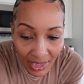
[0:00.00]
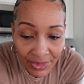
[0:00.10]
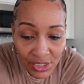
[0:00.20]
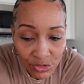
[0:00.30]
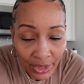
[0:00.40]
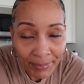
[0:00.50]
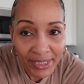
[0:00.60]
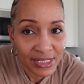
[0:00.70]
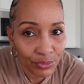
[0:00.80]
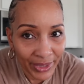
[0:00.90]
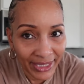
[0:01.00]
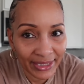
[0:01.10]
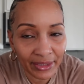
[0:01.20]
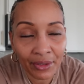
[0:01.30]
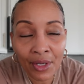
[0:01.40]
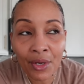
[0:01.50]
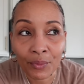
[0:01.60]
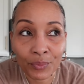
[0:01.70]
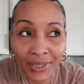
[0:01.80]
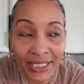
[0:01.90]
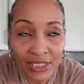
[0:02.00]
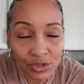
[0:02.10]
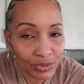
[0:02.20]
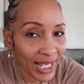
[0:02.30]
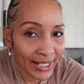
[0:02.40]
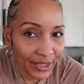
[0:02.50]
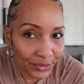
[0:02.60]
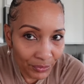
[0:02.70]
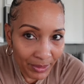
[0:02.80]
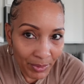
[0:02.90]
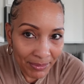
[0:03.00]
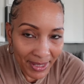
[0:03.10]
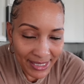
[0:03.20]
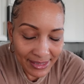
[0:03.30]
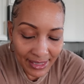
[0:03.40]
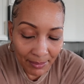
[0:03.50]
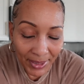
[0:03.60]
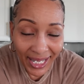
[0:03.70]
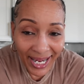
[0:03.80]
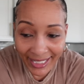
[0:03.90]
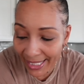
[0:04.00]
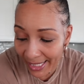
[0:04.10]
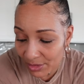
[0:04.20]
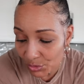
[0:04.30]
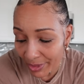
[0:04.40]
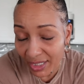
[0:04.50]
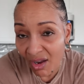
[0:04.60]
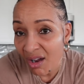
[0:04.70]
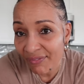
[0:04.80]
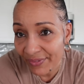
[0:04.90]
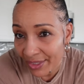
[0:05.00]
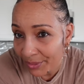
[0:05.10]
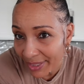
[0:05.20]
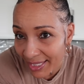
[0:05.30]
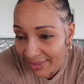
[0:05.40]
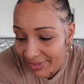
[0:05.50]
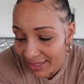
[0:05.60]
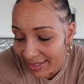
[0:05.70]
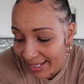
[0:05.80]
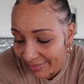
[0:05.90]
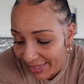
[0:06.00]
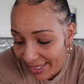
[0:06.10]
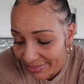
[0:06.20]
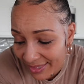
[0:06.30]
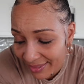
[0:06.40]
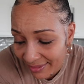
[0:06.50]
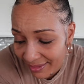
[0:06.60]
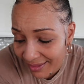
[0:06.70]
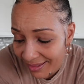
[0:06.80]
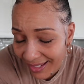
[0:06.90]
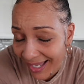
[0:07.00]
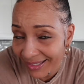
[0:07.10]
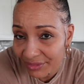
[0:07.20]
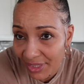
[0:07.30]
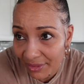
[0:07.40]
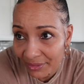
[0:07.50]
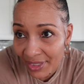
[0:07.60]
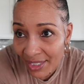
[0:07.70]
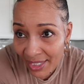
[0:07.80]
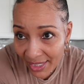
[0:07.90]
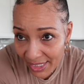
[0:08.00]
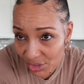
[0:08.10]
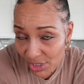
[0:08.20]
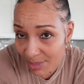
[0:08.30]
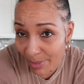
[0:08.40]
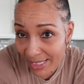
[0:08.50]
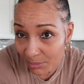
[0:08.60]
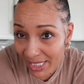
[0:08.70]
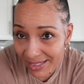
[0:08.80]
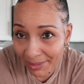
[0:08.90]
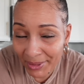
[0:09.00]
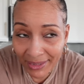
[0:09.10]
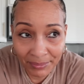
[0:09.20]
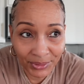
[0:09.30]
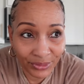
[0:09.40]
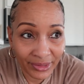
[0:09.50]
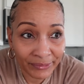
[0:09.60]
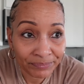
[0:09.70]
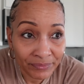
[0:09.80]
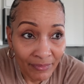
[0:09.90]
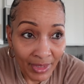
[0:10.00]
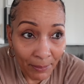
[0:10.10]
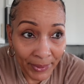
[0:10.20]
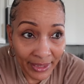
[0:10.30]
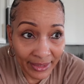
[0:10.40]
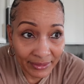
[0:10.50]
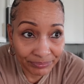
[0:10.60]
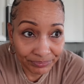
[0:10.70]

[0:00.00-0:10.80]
The Starbucks regular really do not agree with my tummy. I can't drink coffee or anything like that. Like, I don't know. It just messed my stomach up, girl. But